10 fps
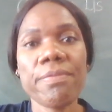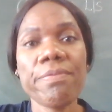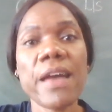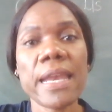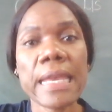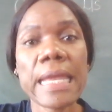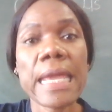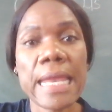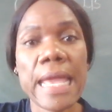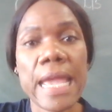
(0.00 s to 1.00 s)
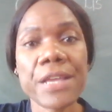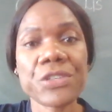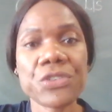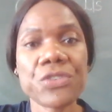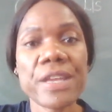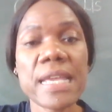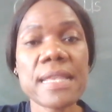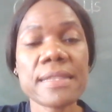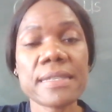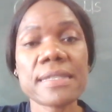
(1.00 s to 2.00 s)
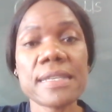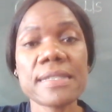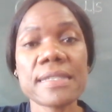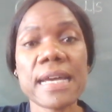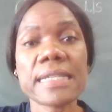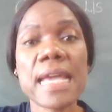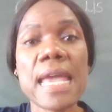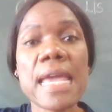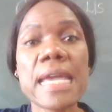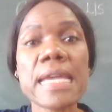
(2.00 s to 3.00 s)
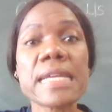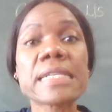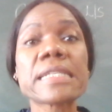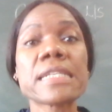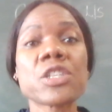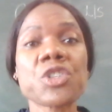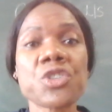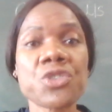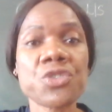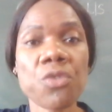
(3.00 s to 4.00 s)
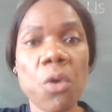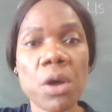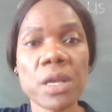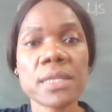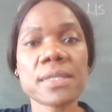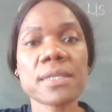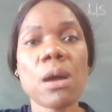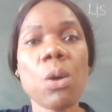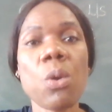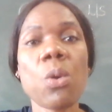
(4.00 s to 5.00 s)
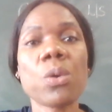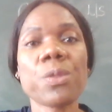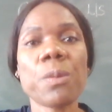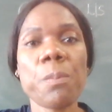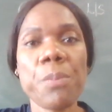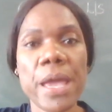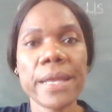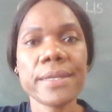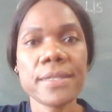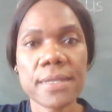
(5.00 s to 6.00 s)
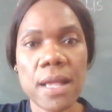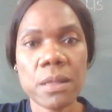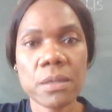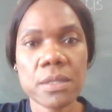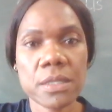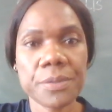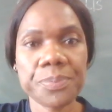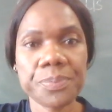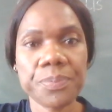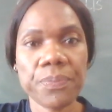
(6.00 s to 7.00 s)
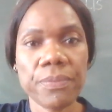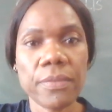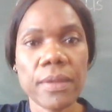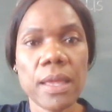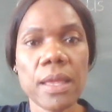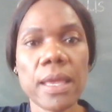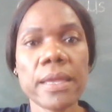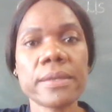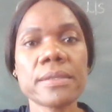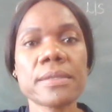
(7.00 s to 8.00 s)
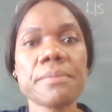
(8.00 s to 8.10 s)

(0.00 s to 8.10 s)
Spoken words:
than an X-ray, in the sense that it destroys all the bad cells, and